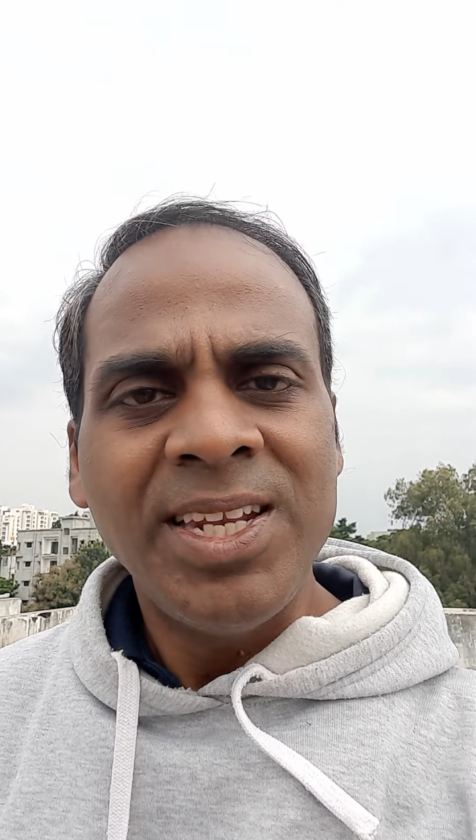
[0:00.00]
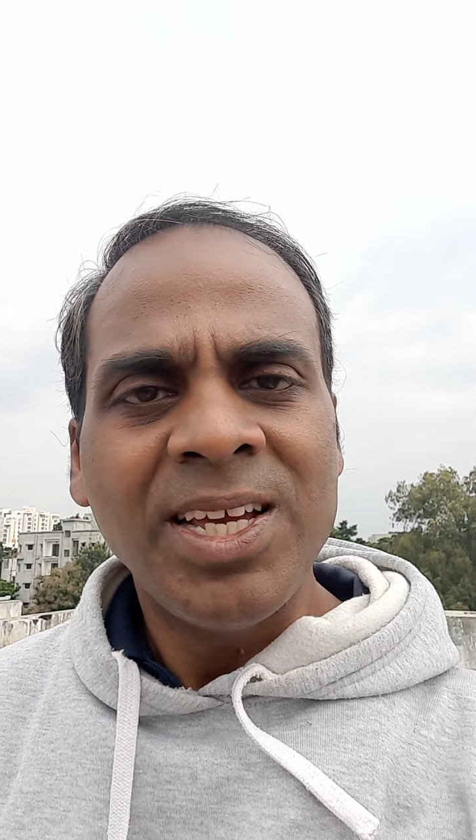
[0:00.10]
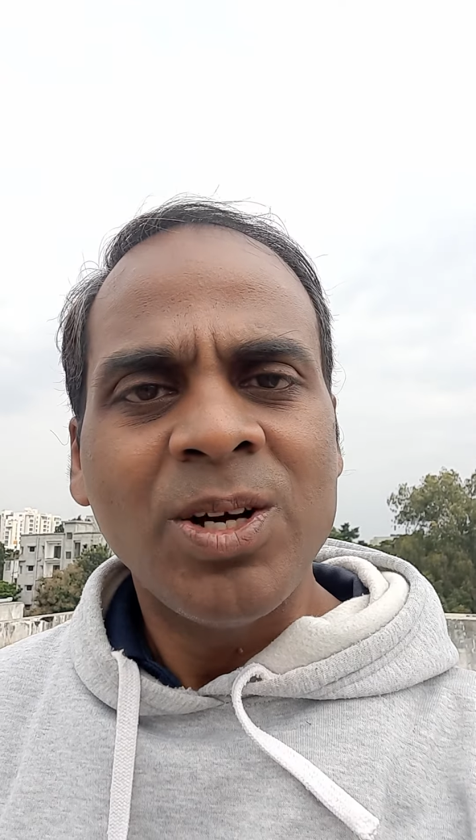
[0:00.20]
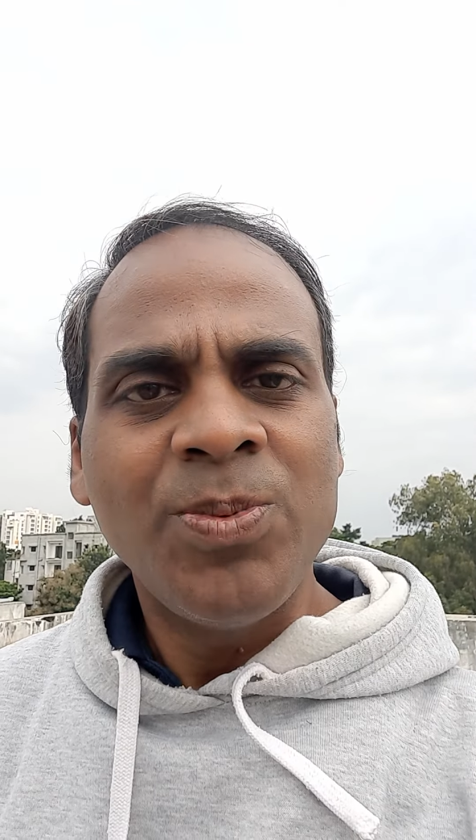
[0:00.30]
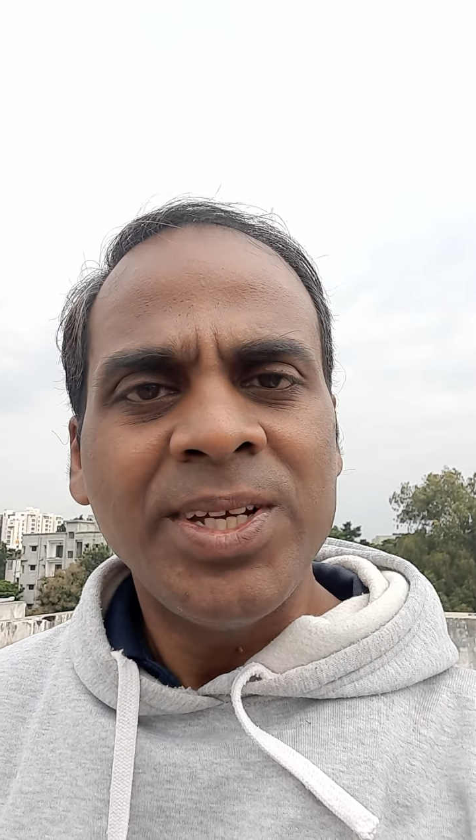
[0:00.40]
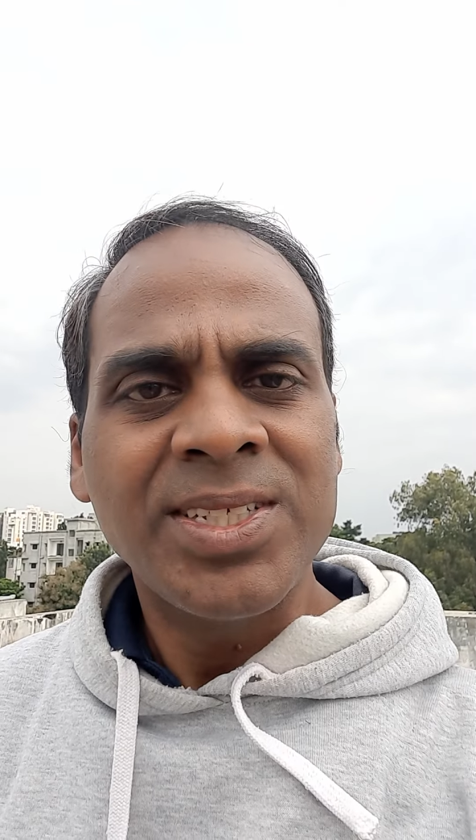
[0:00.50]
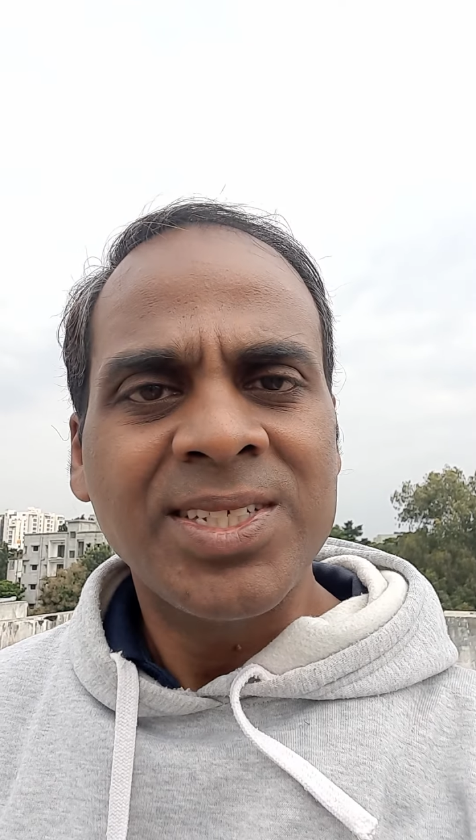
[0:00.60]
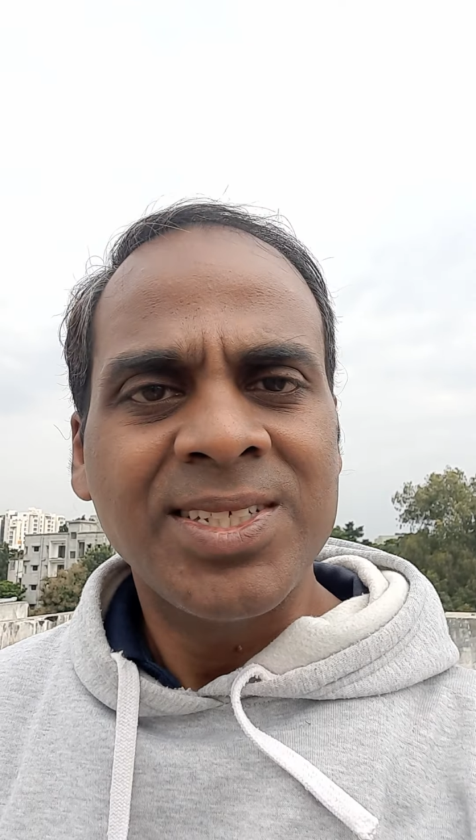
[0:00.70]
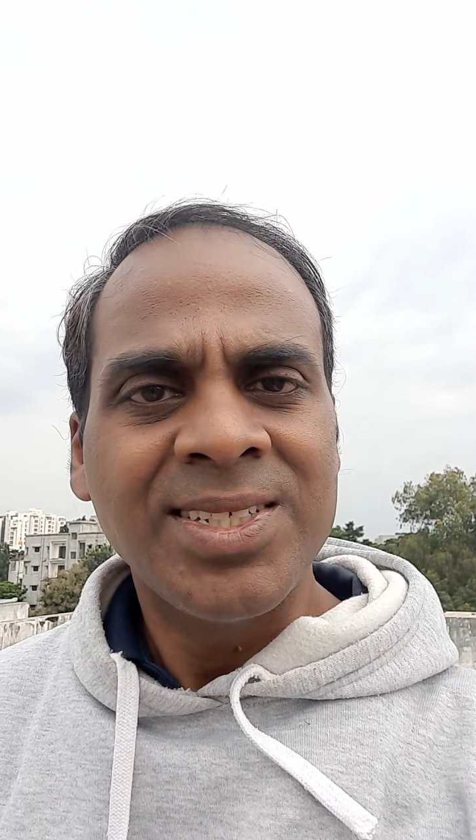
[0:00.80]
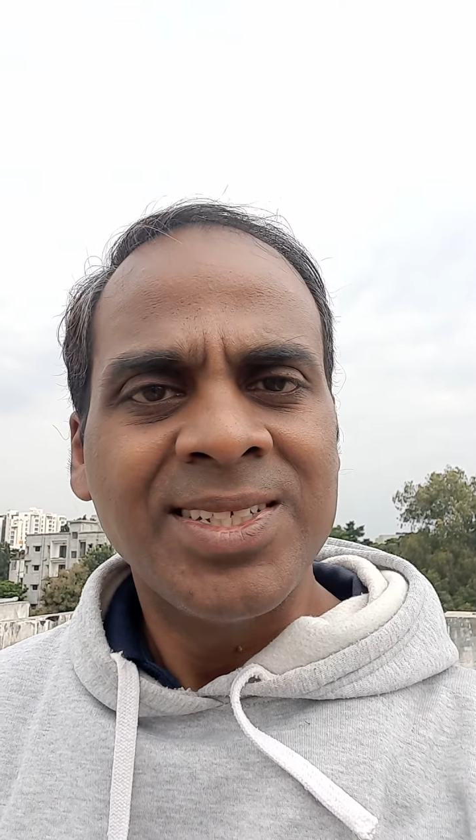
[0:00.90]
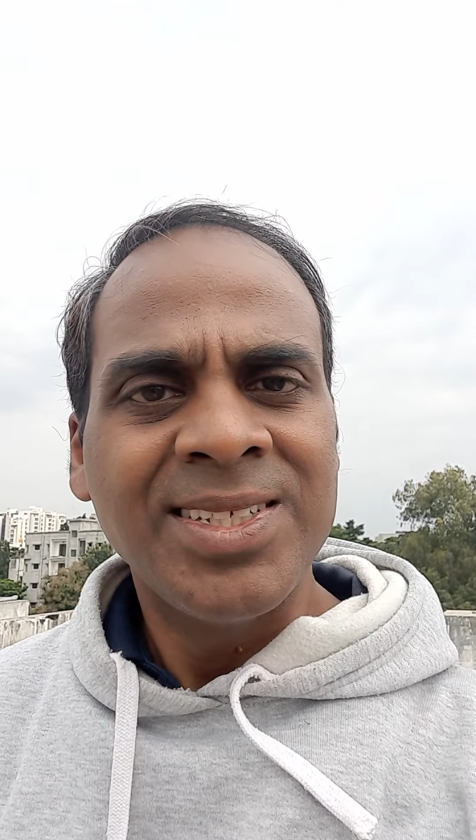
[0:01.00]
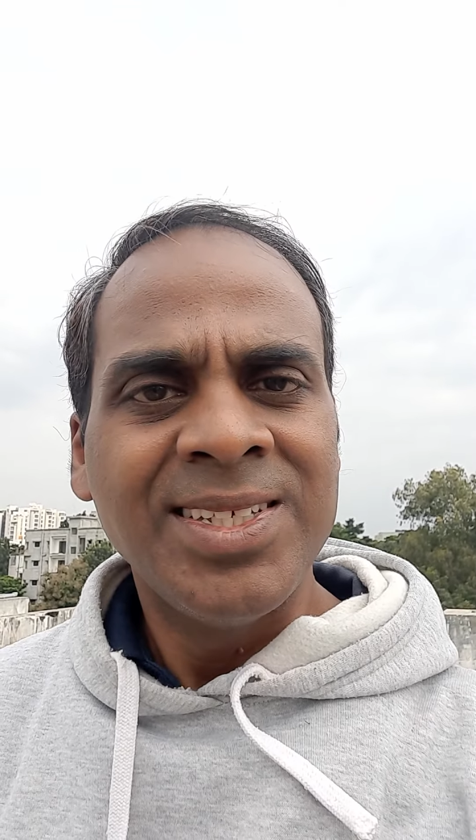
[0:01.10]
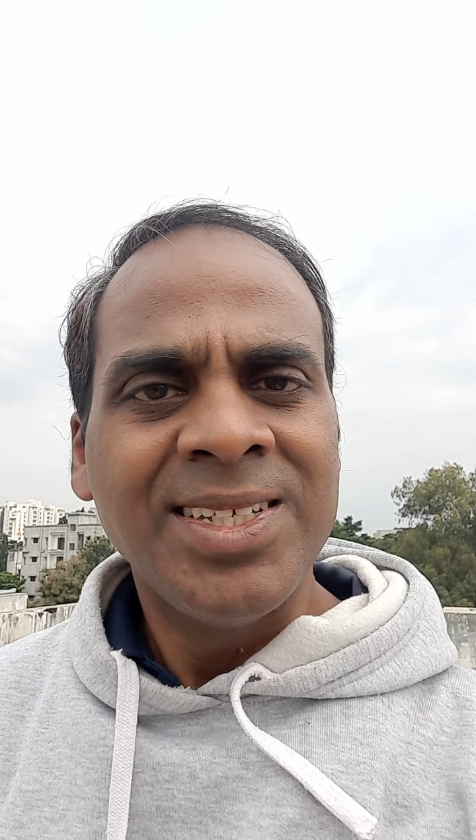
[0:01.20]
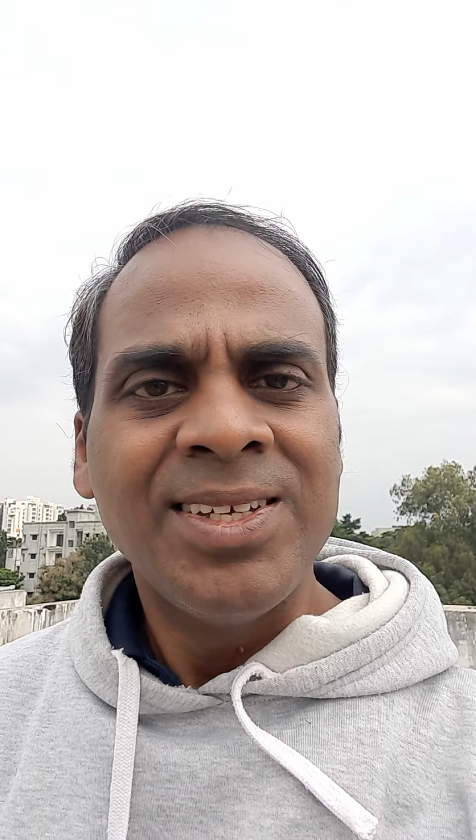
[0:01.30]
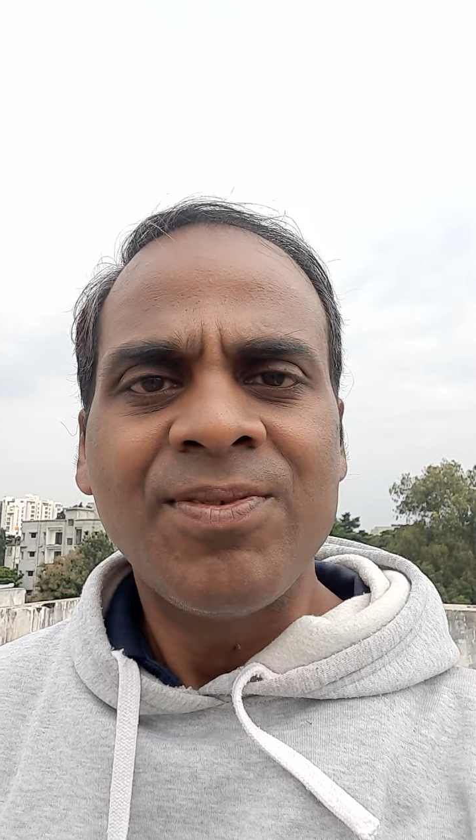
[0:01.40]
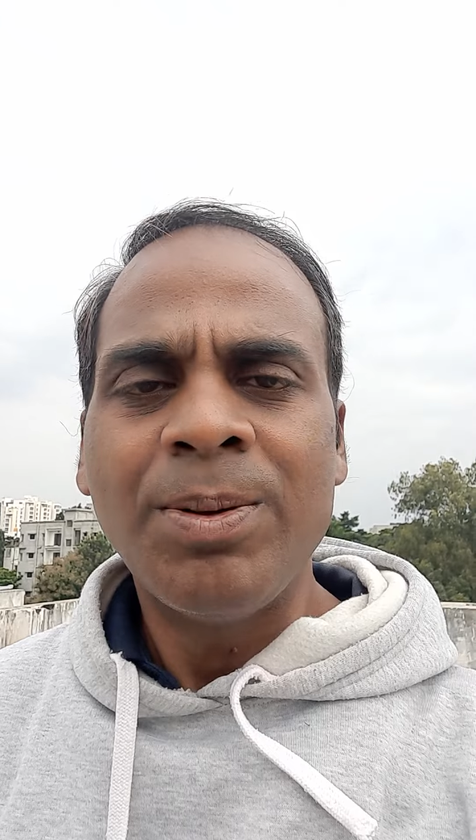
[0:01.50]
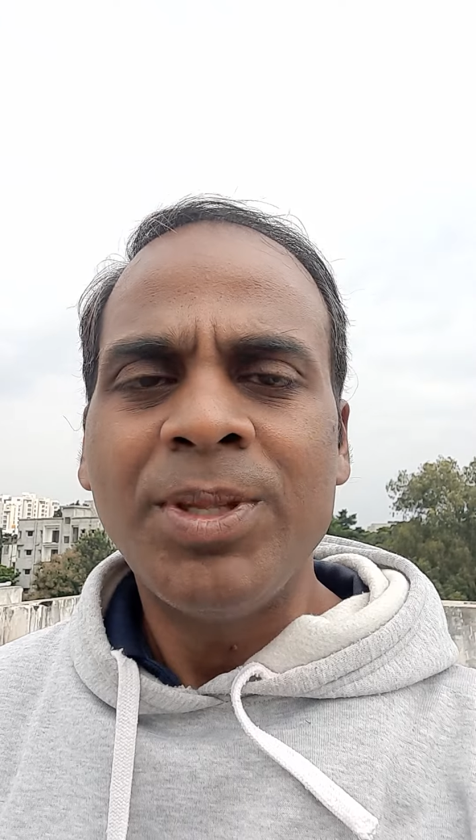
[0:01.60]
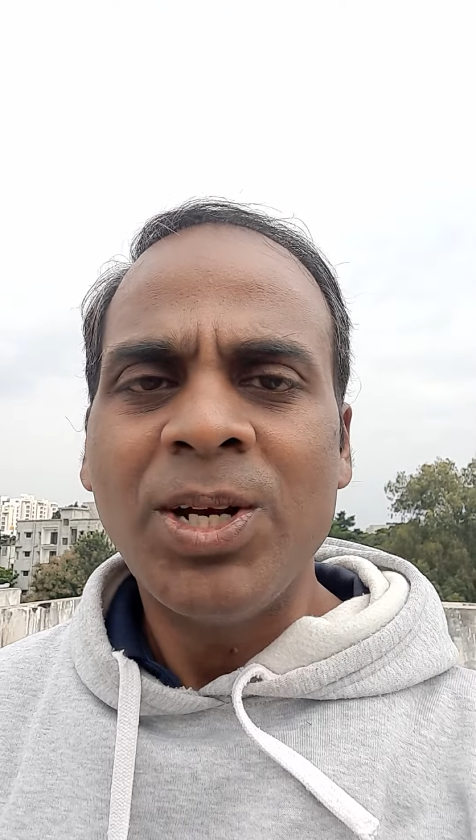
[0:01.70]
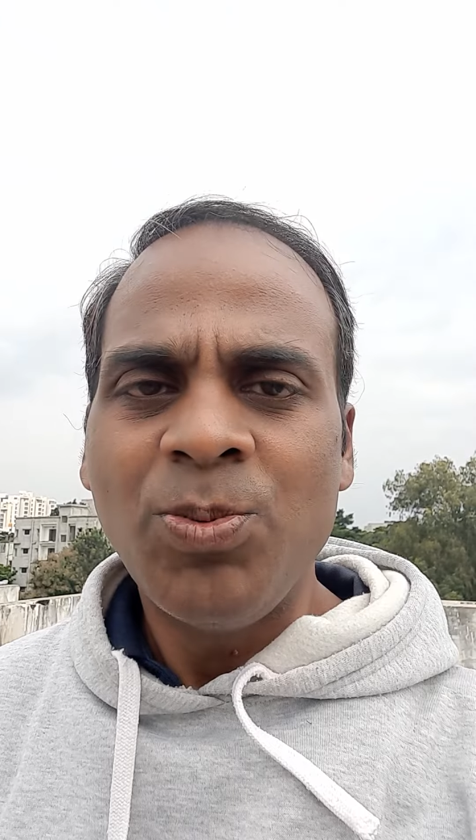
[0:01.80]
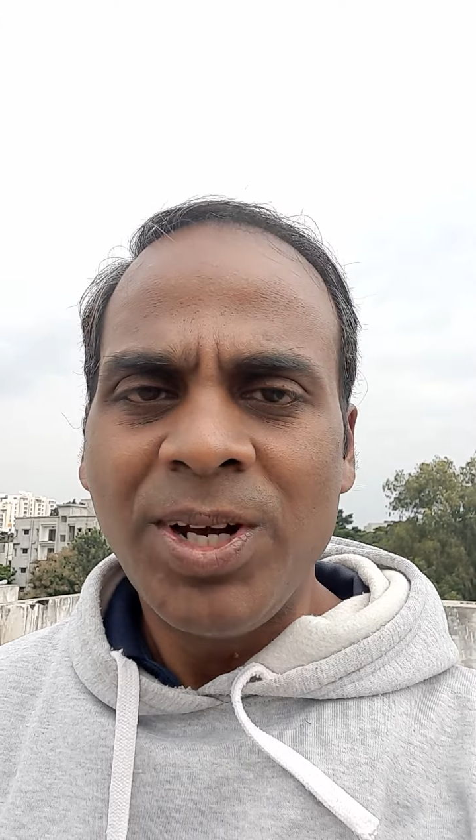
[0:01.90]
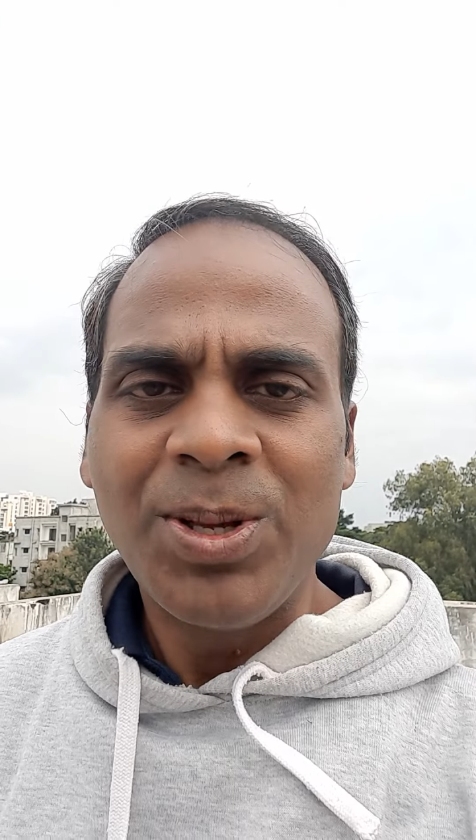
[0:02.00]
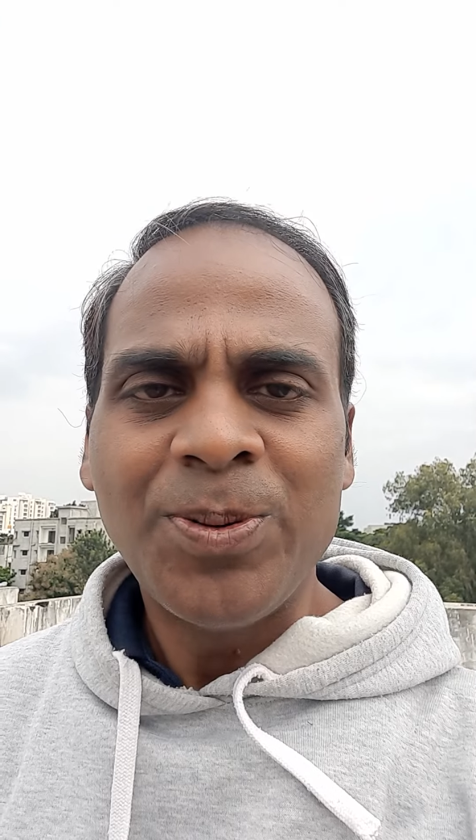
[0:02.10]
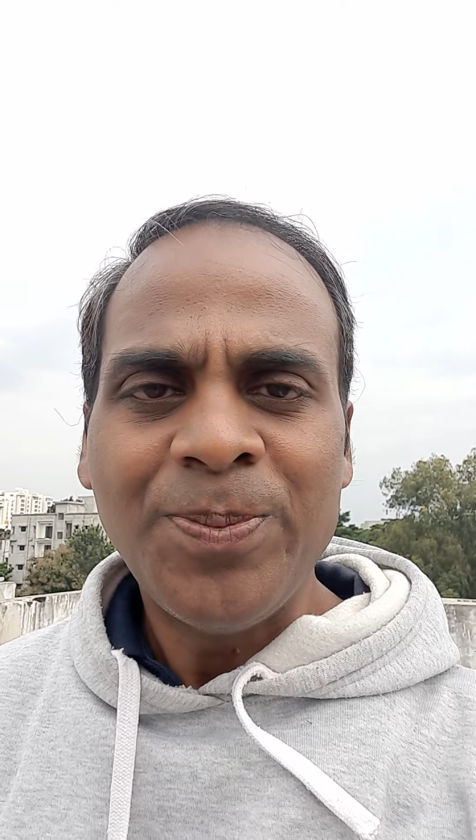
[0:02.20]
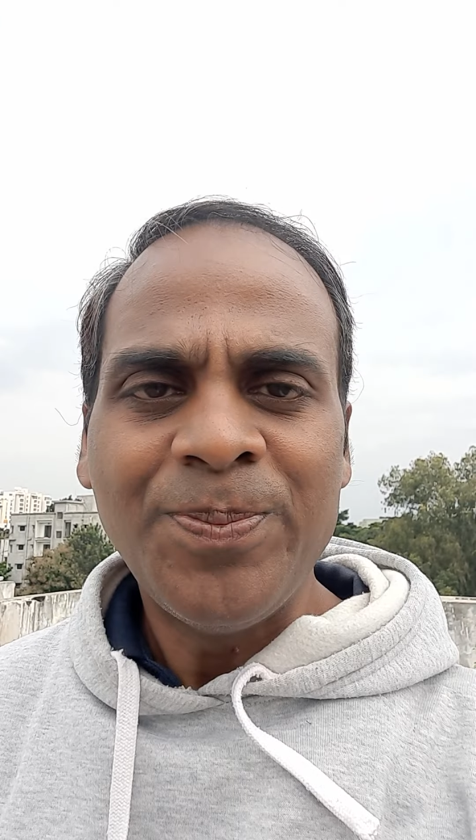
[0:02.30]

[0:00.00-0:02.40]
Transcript: takeaways from that video.